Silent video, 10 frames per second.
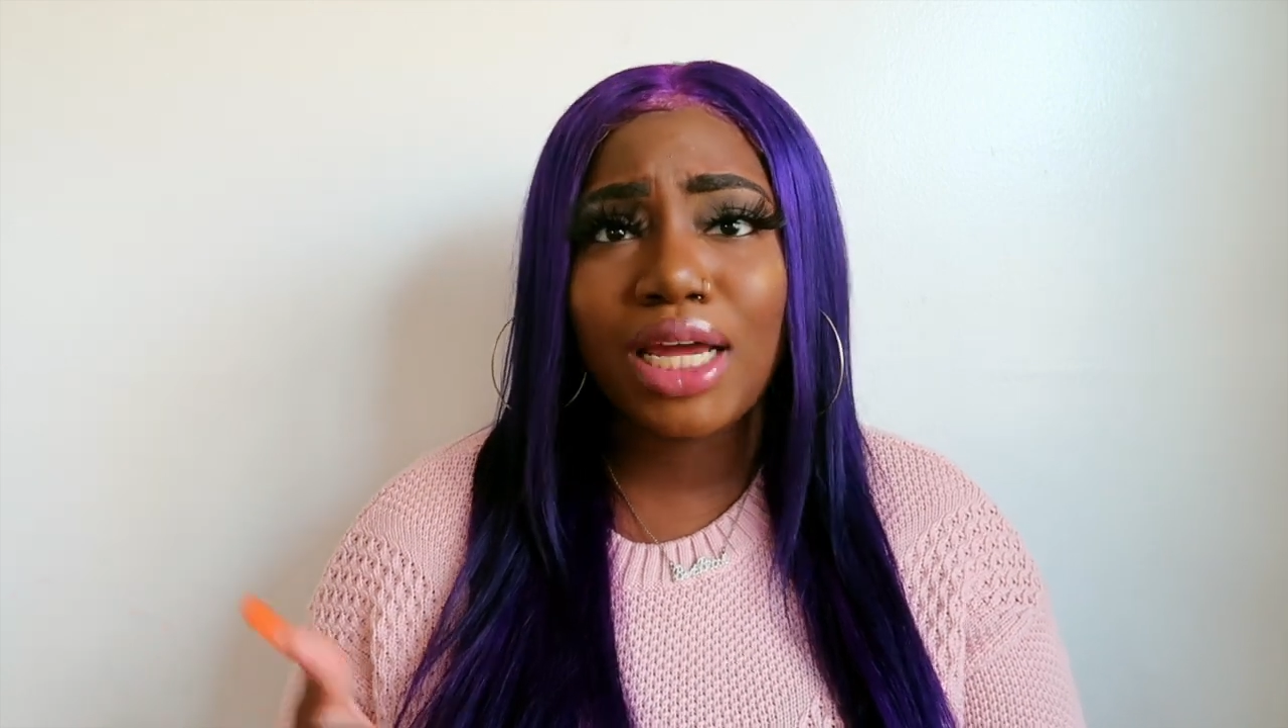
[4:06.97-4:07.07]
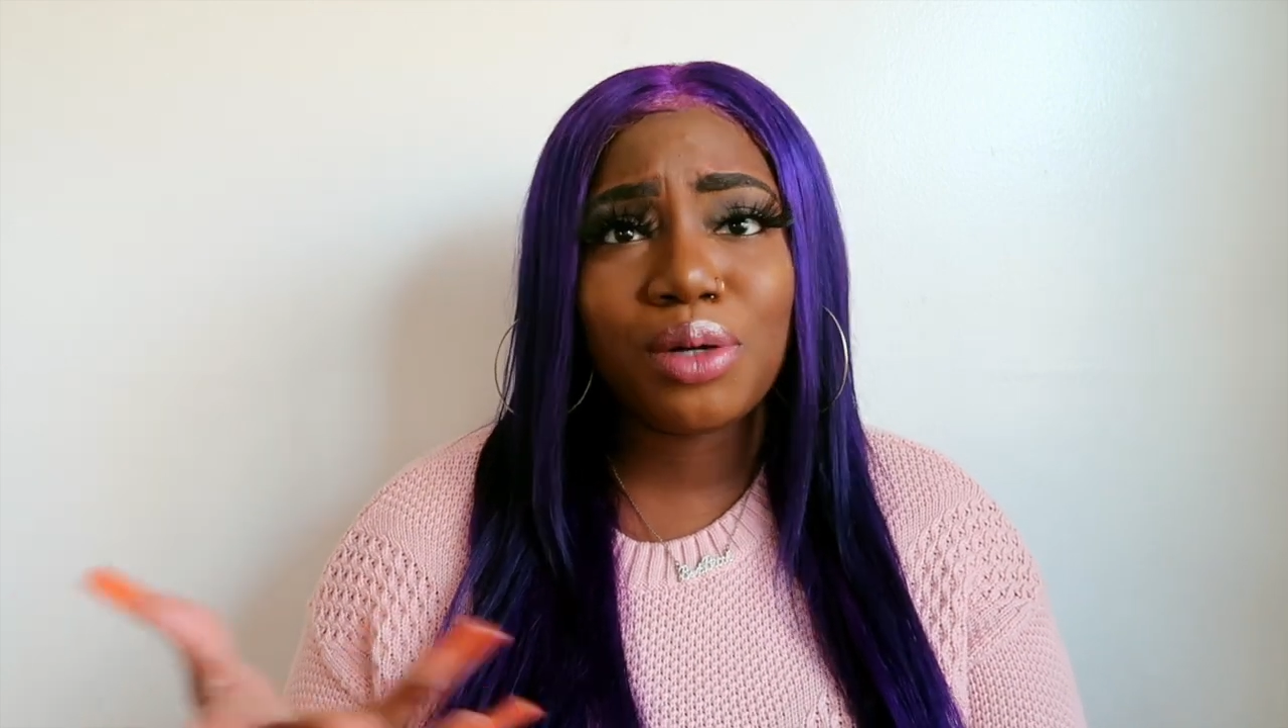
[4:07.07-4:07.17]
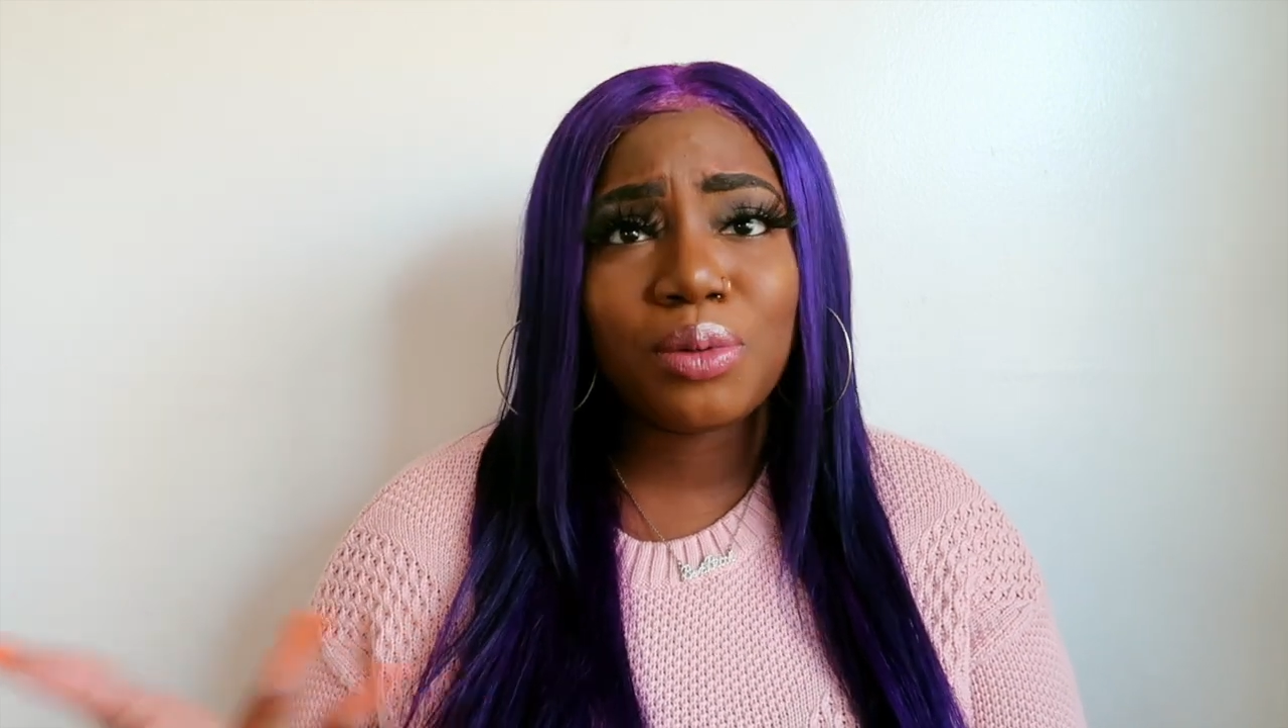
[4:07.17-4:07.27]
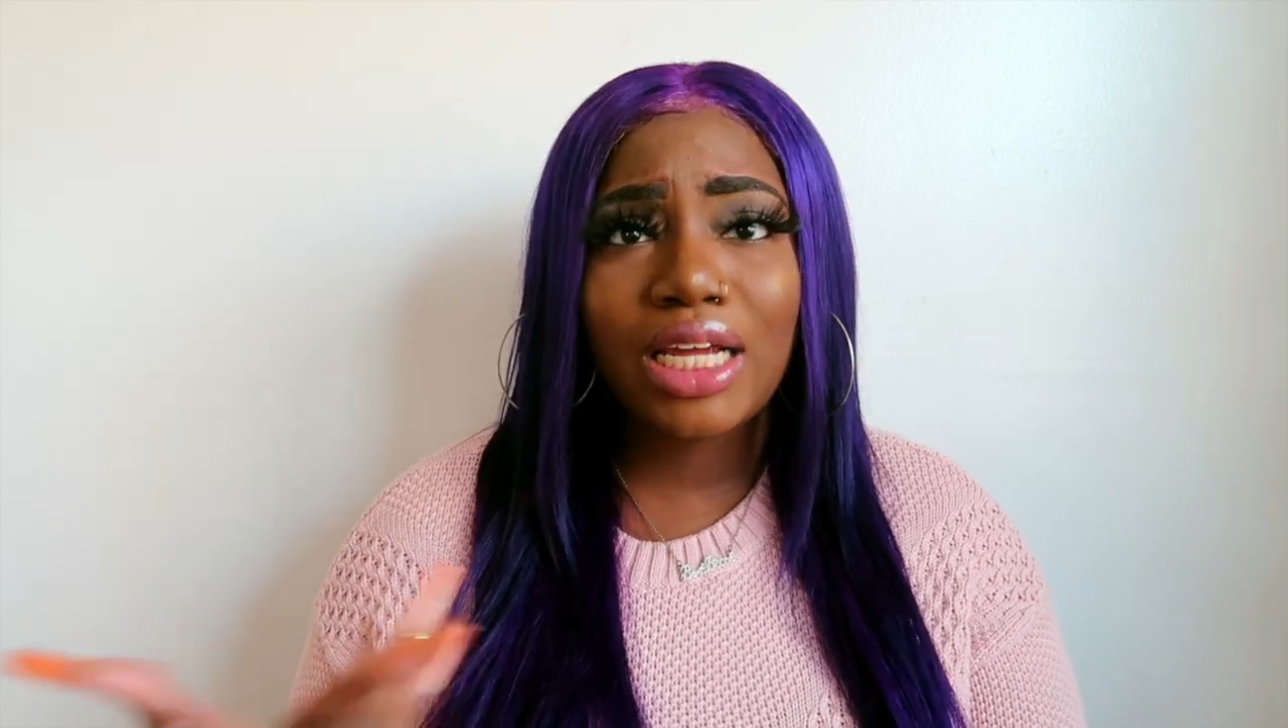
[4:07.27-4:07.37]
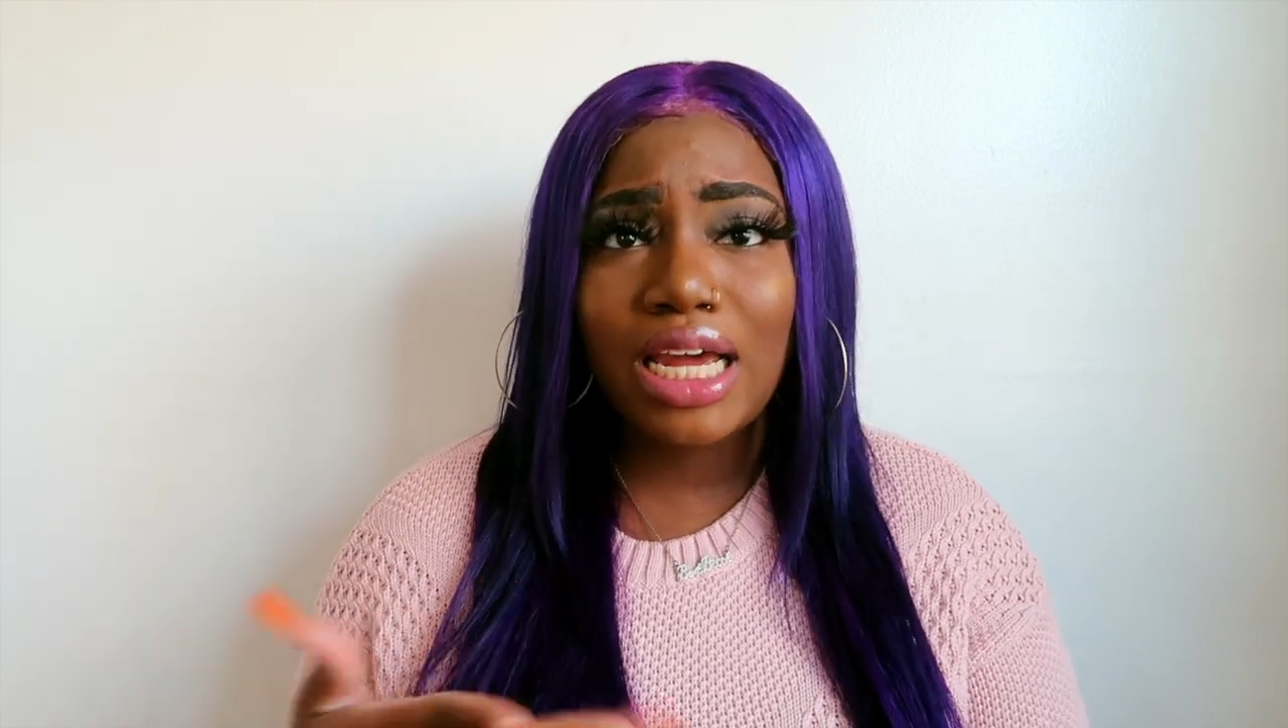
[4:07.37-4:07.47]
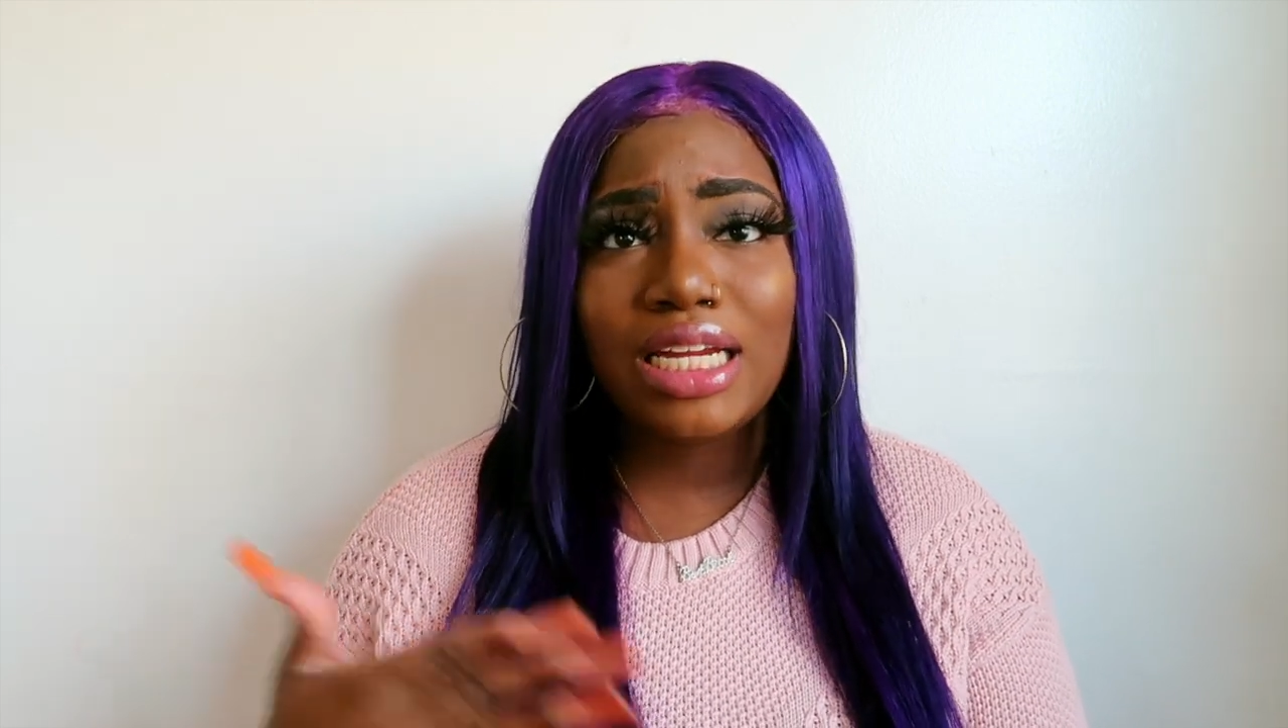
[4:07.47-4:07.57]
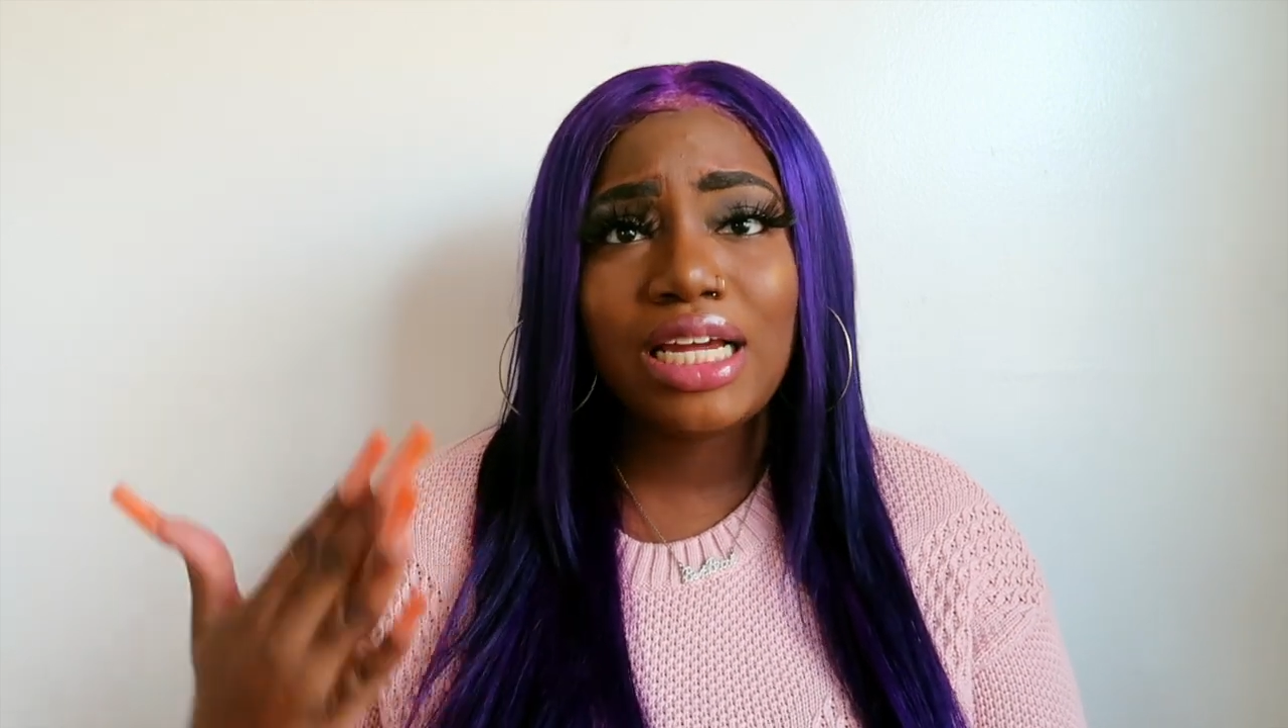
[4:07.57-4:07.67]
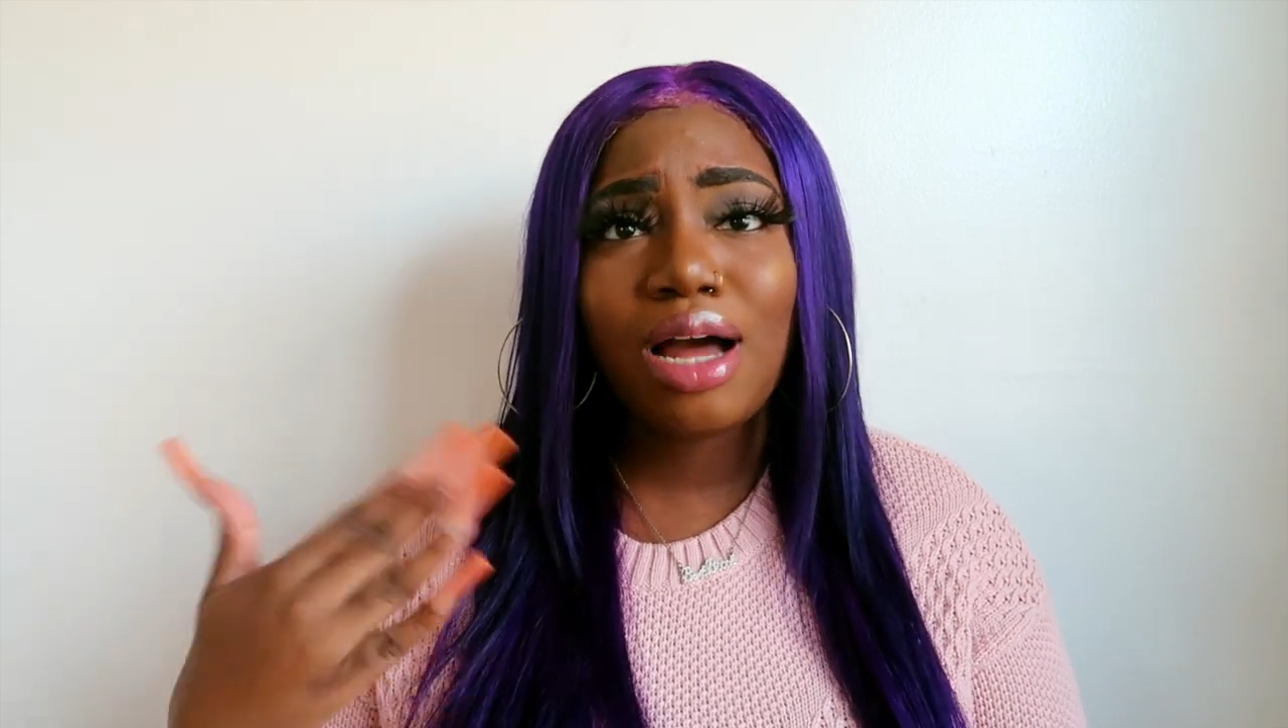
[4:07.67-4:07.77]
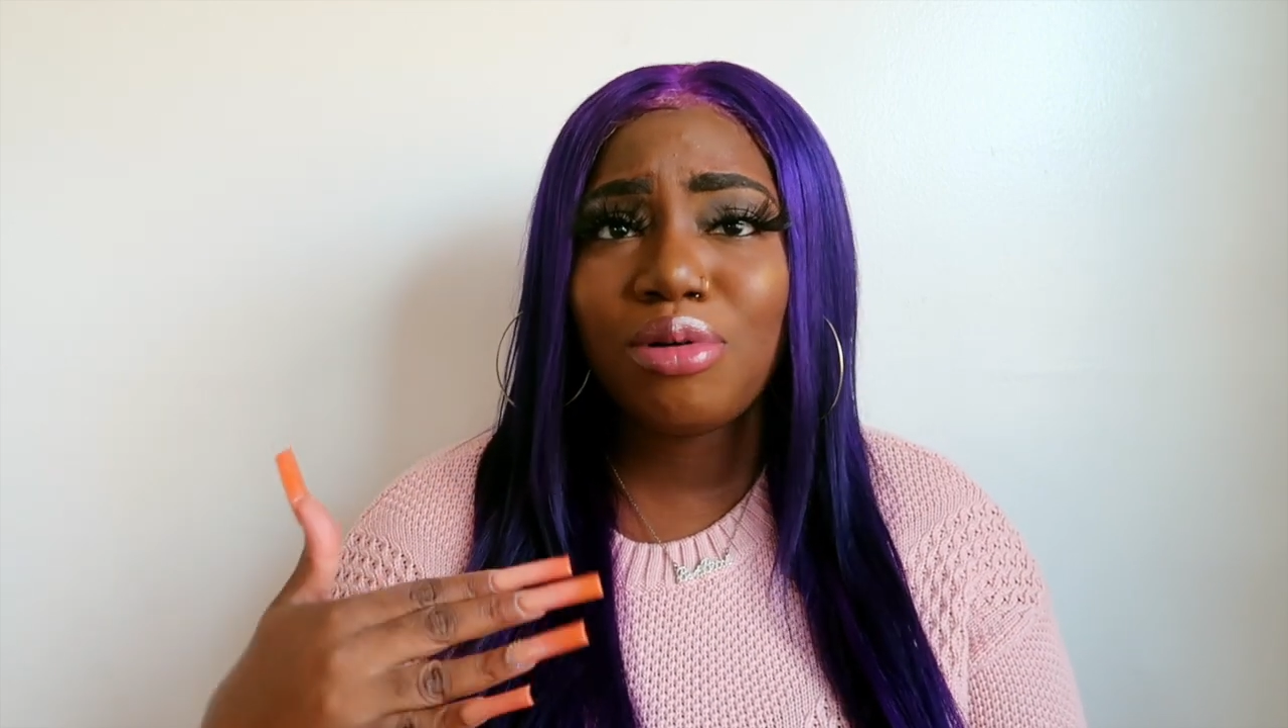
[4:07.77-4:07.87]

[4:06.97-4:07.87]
like 180.